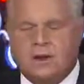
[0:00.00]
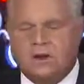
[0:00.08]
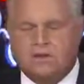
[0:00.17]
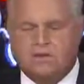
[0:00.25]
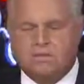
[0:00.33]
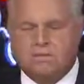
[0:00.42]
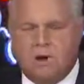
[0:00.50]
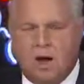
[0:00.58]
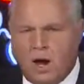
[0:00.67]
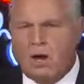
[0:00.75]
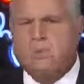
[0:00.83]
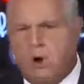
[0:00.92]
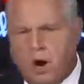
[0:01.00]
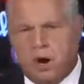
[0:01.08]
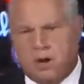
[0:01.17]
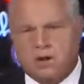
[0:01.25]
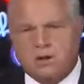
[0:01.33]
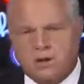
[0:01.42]
is
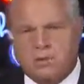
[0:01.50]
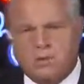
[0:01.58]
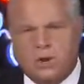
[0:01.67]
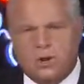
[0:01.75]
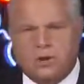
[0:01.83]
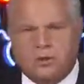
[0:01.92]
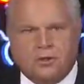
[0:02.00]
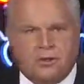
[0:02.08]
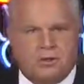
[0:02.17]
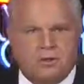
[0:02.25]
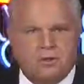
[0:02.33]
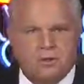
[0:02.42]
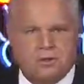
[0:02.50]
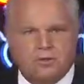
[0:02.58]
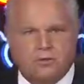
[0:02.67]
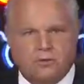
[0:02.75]
pockmarked with